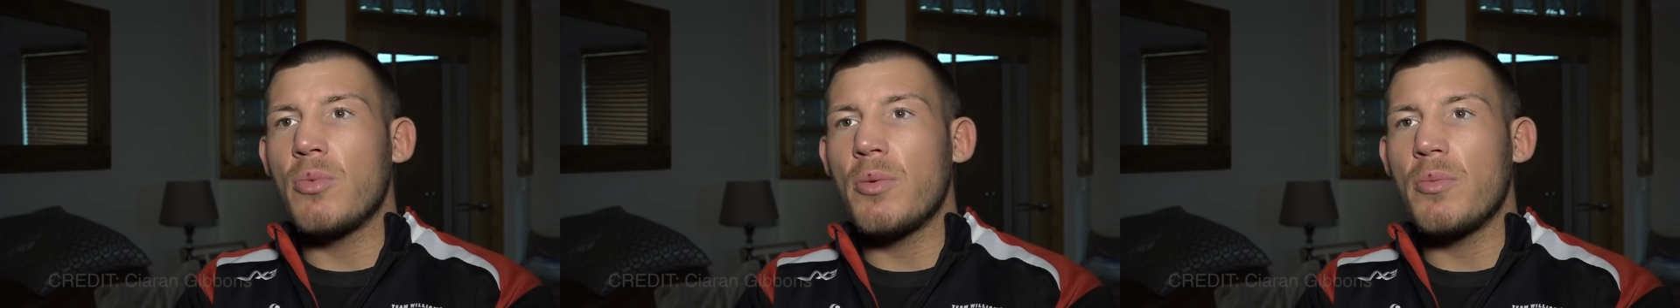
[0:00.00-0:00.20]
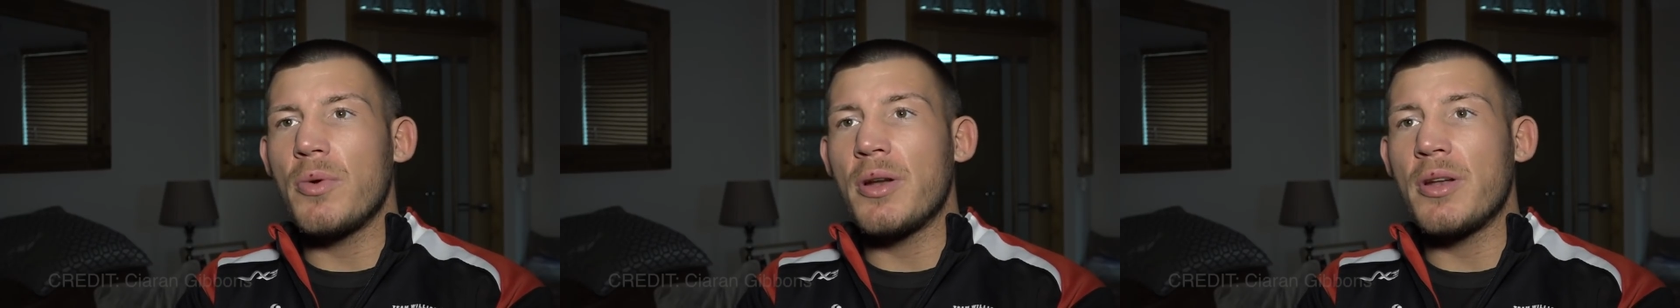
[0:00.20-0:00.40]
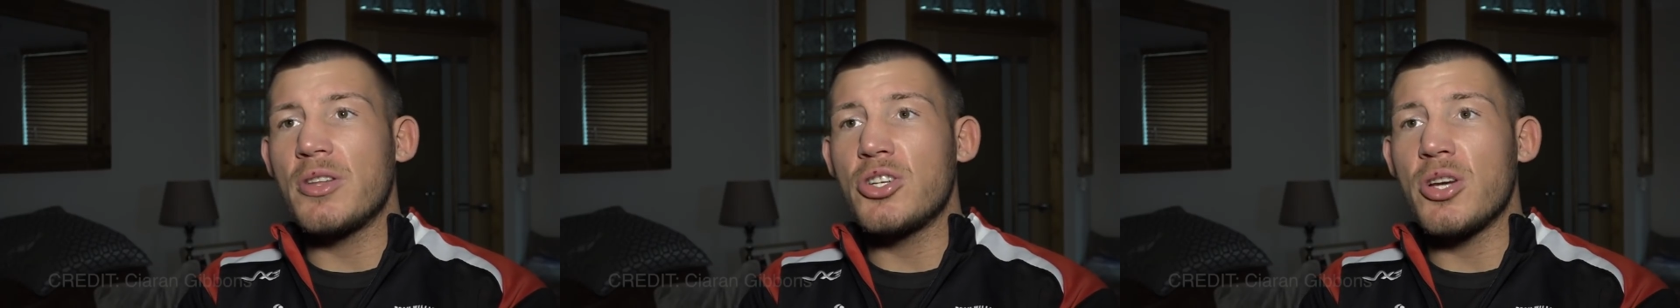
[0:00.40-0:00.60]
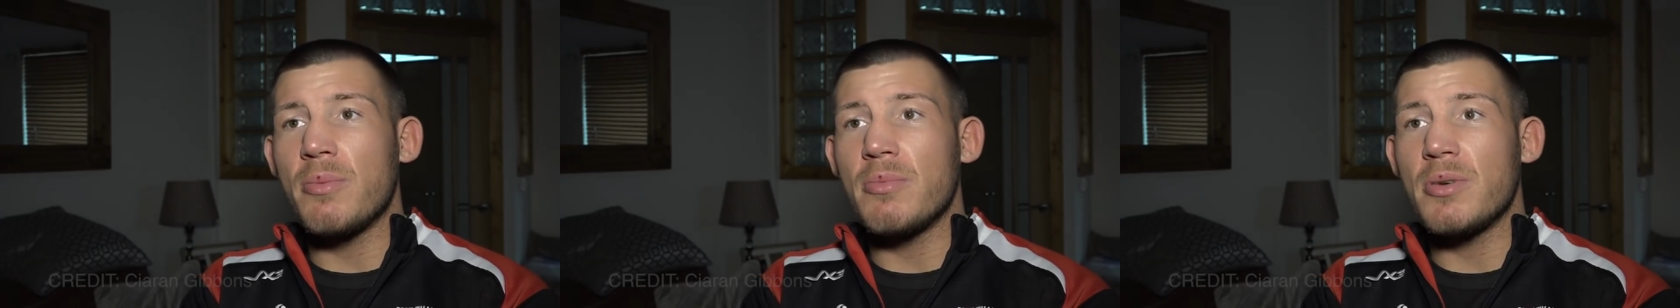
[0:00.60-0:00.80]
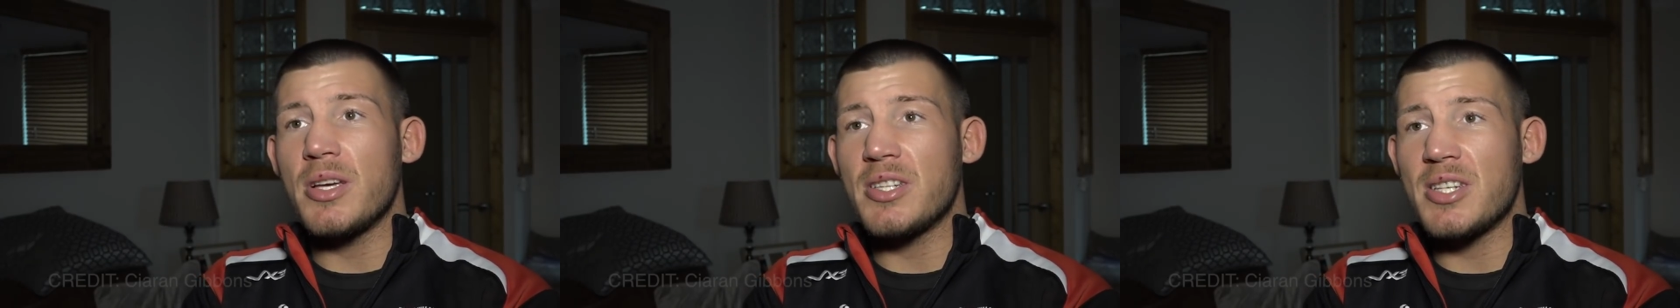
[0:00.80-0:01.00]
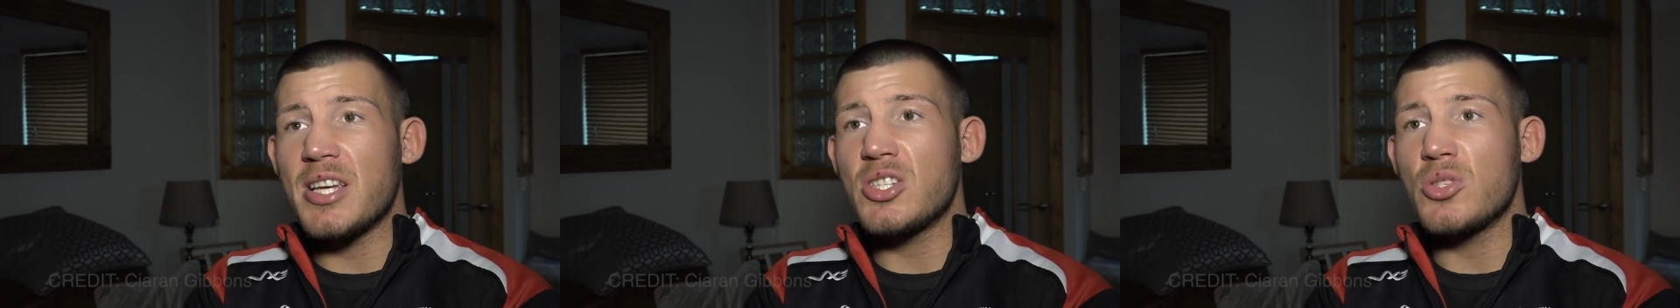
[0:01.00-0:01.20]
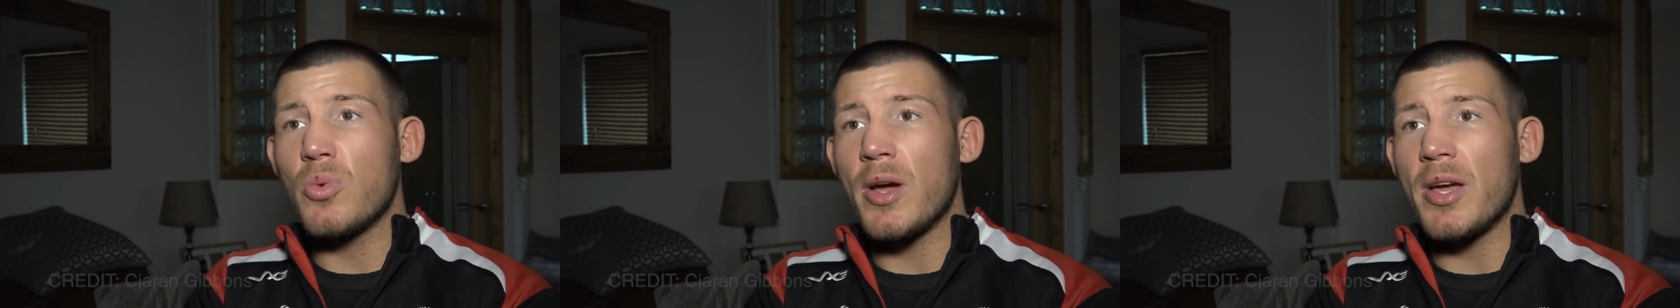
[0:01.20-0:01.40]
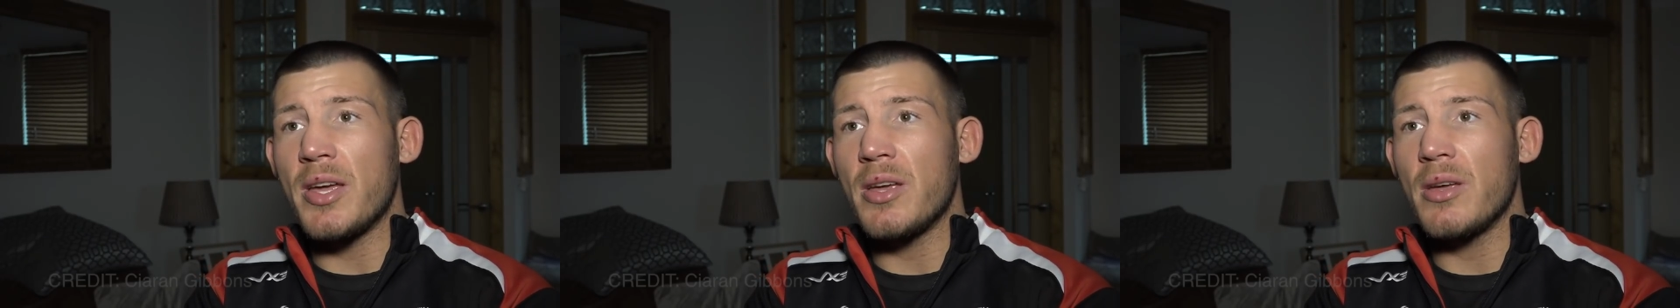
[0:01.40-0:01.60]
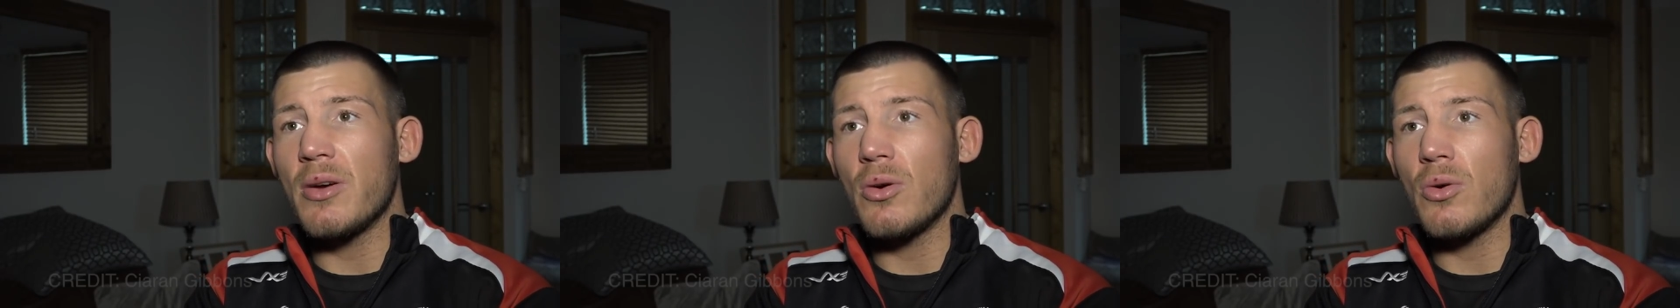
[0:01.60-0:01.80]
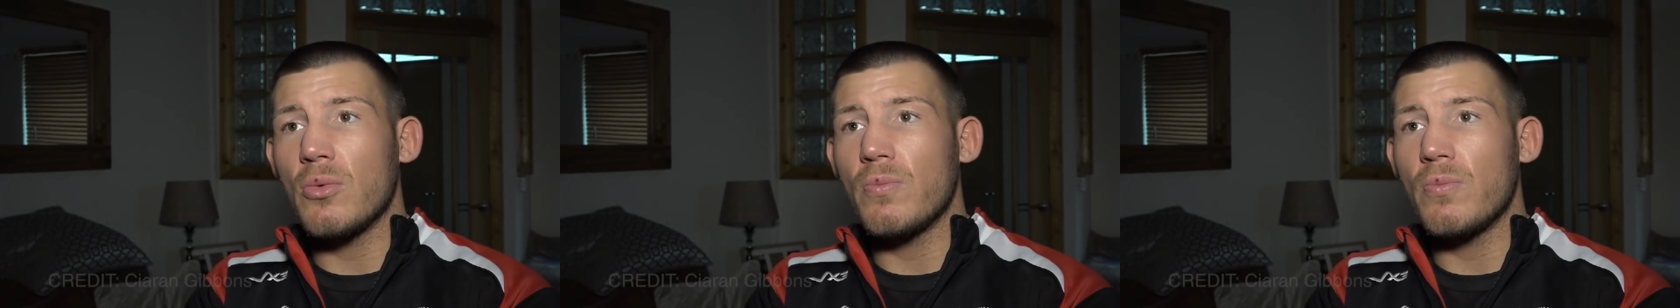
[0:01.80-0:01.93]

when we're in the gym, it's his way